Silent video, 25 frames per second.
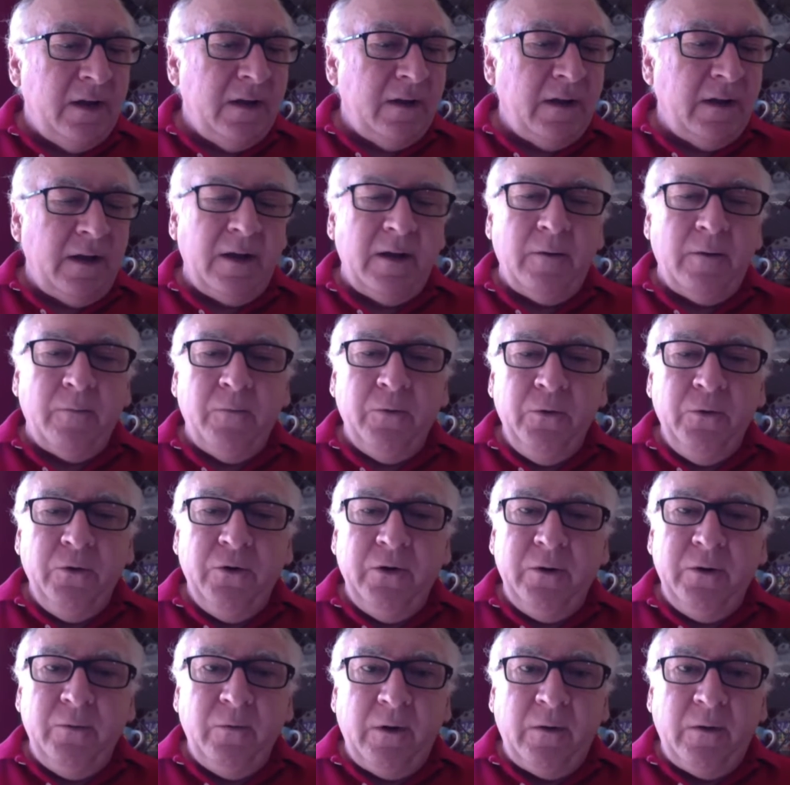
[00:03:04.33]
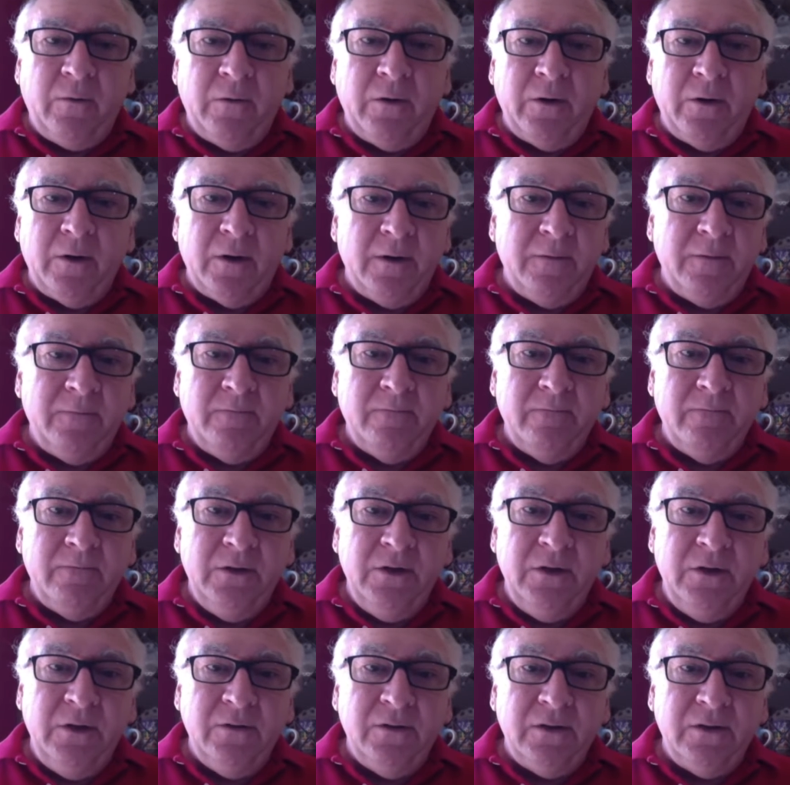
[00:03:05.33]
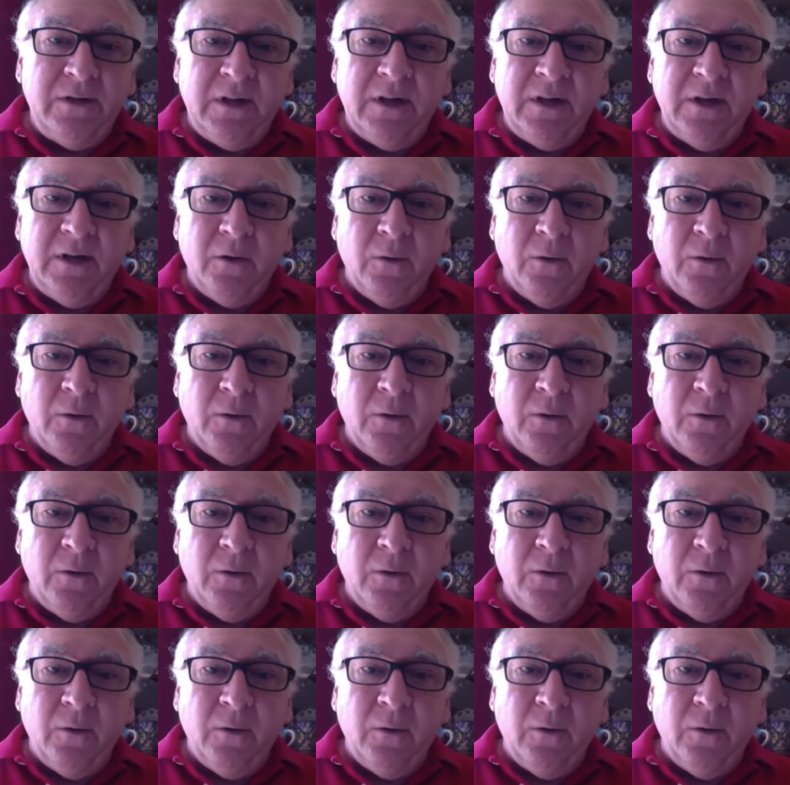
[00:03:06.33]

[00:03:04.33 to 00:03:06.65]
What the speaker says: ruin what we're using